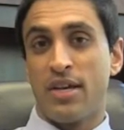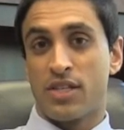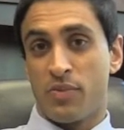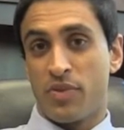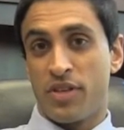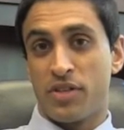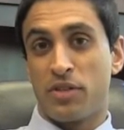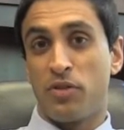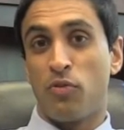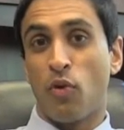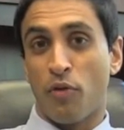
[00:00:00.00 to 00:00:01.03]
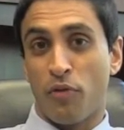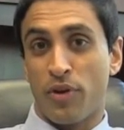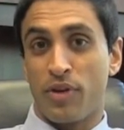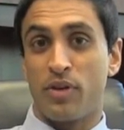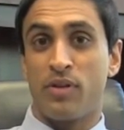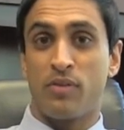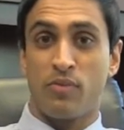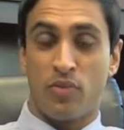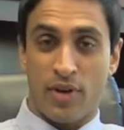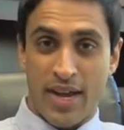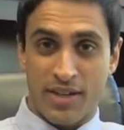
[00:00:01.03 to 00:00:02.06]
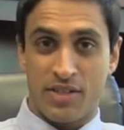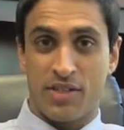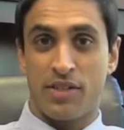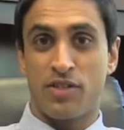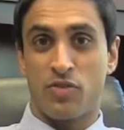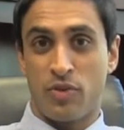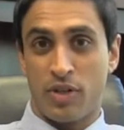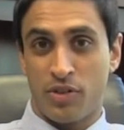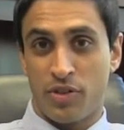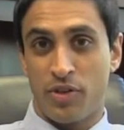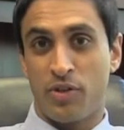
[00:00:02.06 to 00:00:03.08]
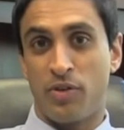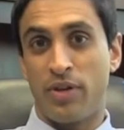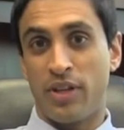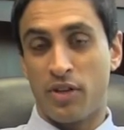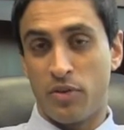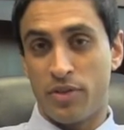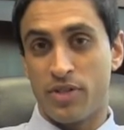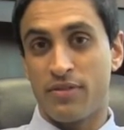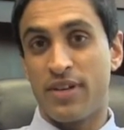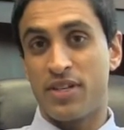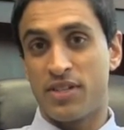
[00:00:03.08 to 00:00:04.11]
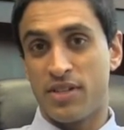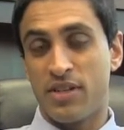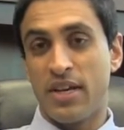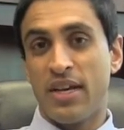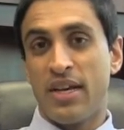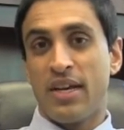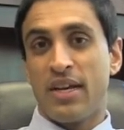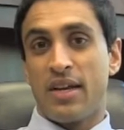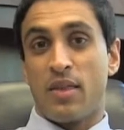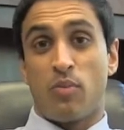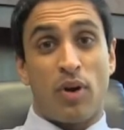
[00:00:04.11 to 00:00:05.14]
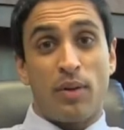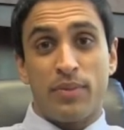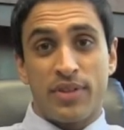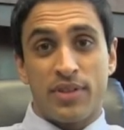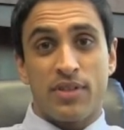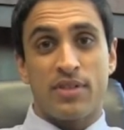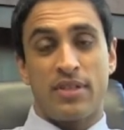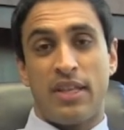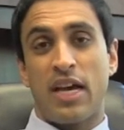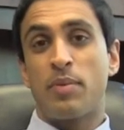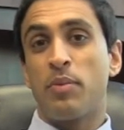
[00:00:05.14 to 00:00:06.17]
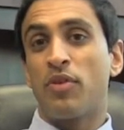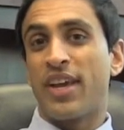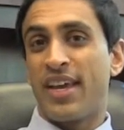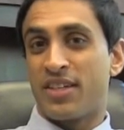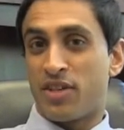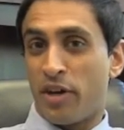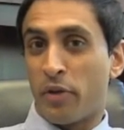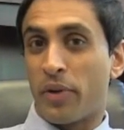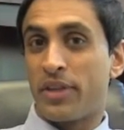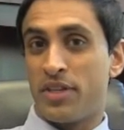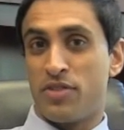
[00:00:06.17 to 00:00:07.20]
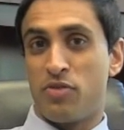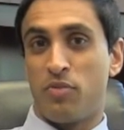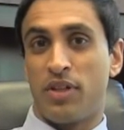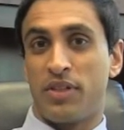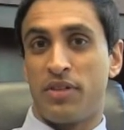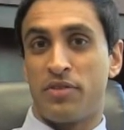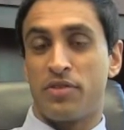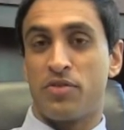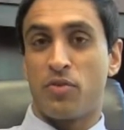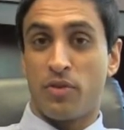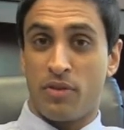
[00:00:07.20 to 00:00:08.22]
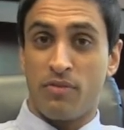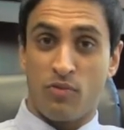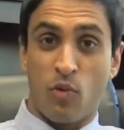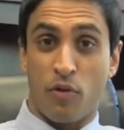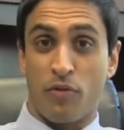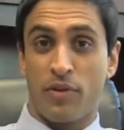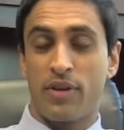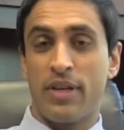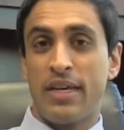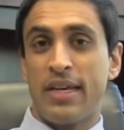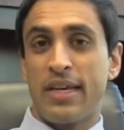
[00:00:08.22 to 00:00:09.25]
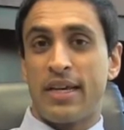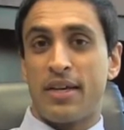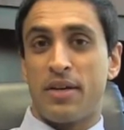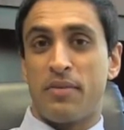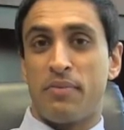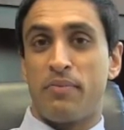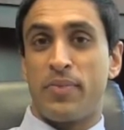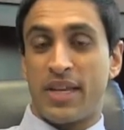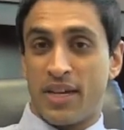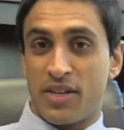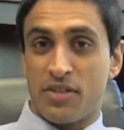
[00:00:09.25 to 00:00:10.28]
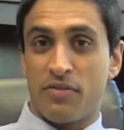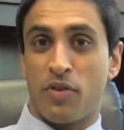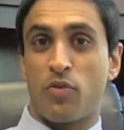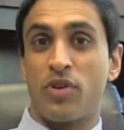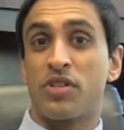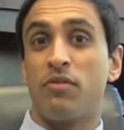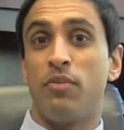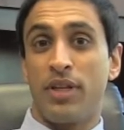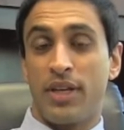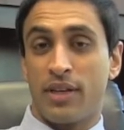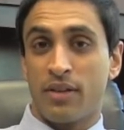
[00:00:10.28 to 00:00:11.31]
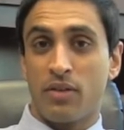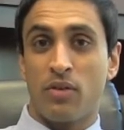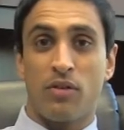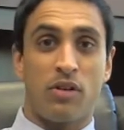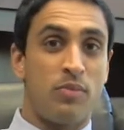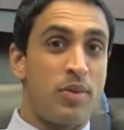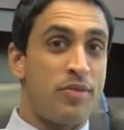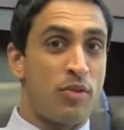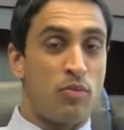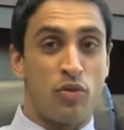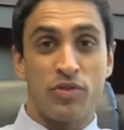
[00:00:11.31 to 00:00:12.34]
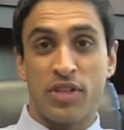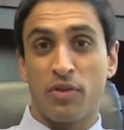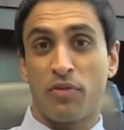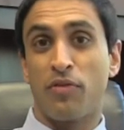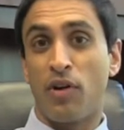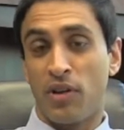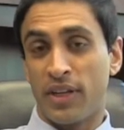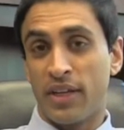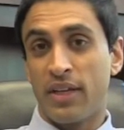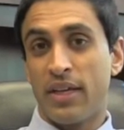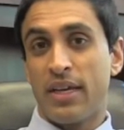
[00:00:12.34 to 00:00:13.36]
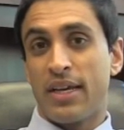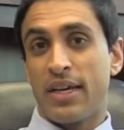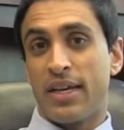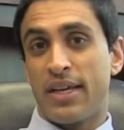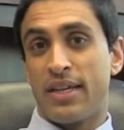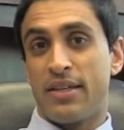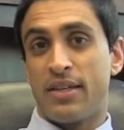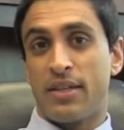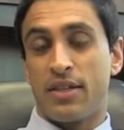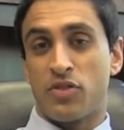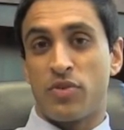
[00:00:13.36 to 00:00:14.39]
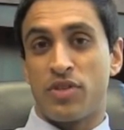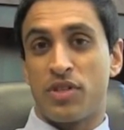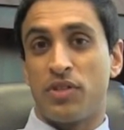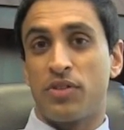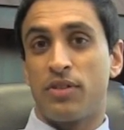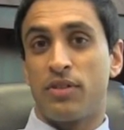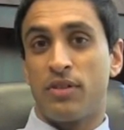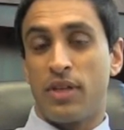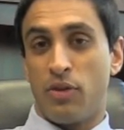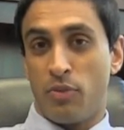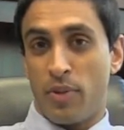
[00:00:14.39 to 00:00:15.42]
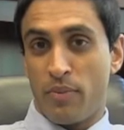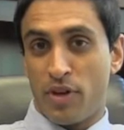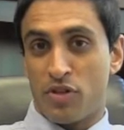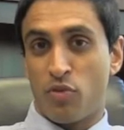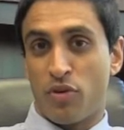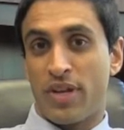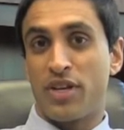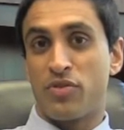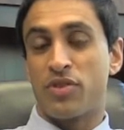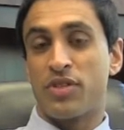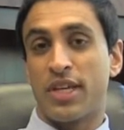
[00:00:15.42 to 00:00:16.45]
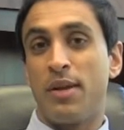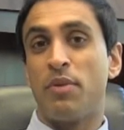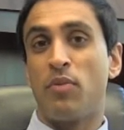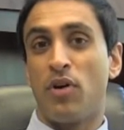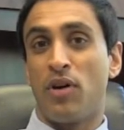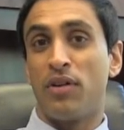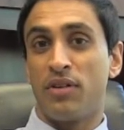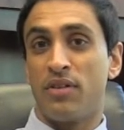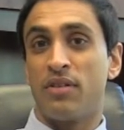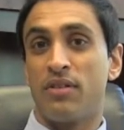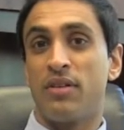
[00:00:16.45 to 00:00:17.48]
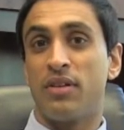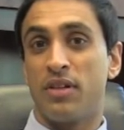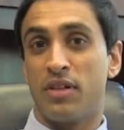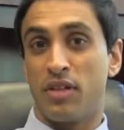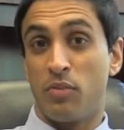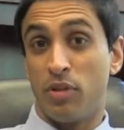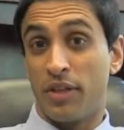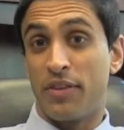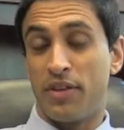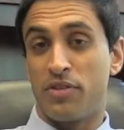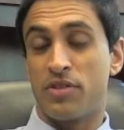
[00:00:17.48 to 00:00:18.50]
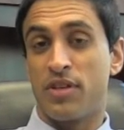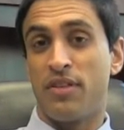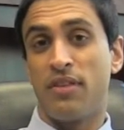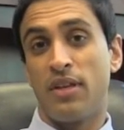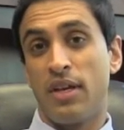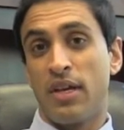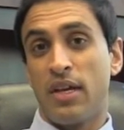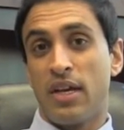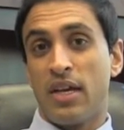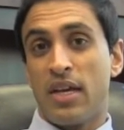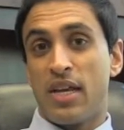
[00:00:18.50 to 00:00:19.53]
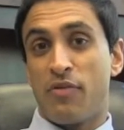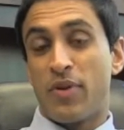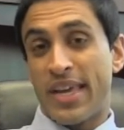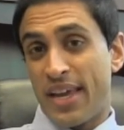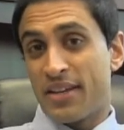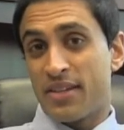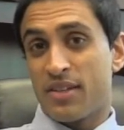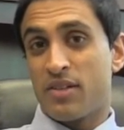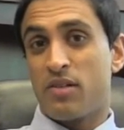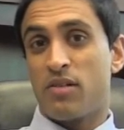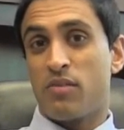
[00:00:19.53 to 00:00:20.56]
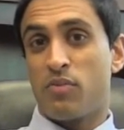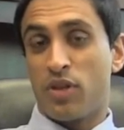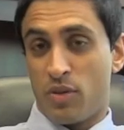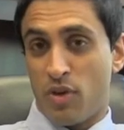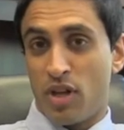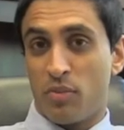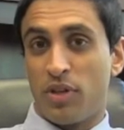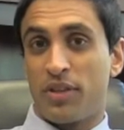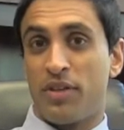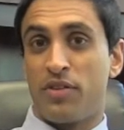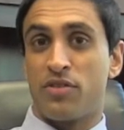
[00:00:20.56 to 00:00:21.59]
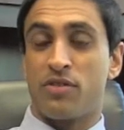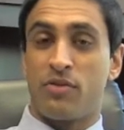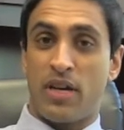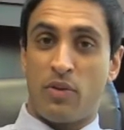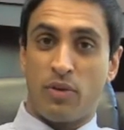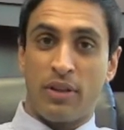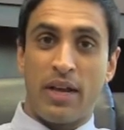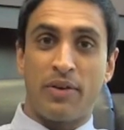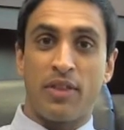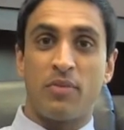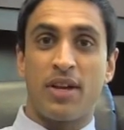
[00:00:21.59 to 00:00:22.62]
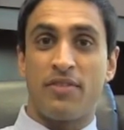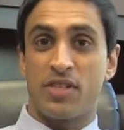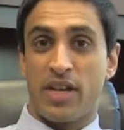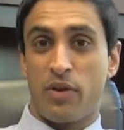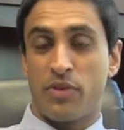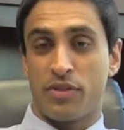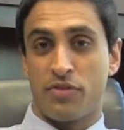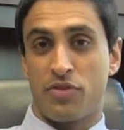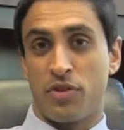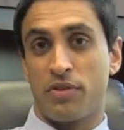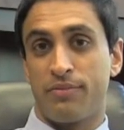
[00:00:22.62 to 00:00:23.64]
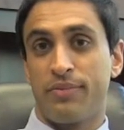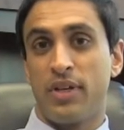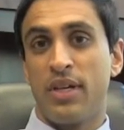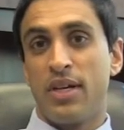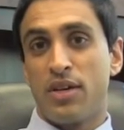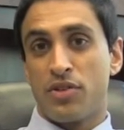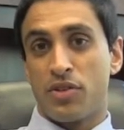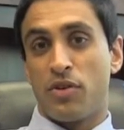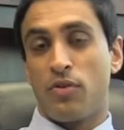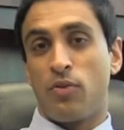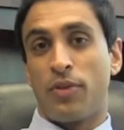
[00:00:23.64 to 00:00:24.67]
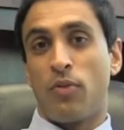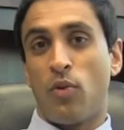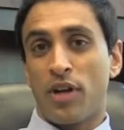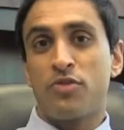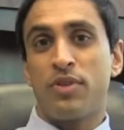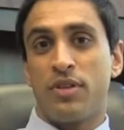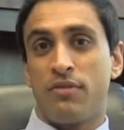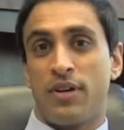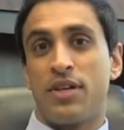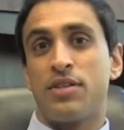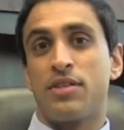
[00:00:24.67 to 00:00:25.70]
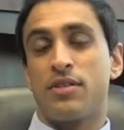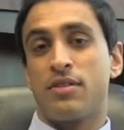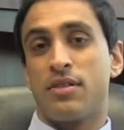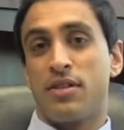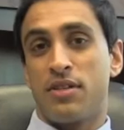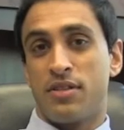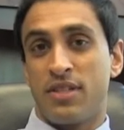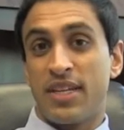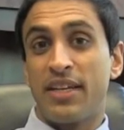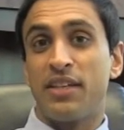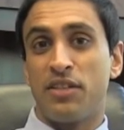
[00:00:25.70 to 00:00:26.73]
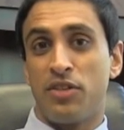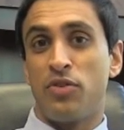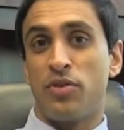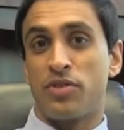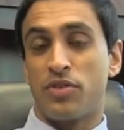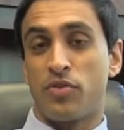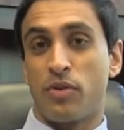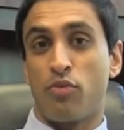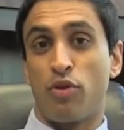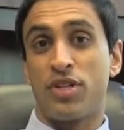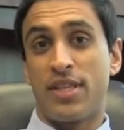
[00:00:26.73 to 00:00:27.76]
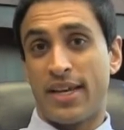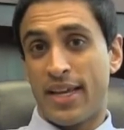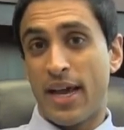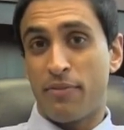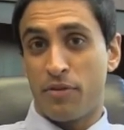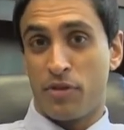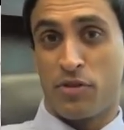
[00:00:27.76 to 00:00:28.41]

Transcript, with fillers: Some of these include warfarin, Pradaxa, Xarelto, Eliquis, Savaysa. The problem is a lot of people can't tolerate these new blood thinners or warfarin um, because of their risk of bleeding. Uh, maybe they're bruising or falling, and as a result, it would be much more dangerous to keep them on uh, the blood thinners. And if we can't put them on the blood thinners, now we're allowing them to have this high risk of stroke. So what the Watchman device is intended to do is to sort of bridge that gap for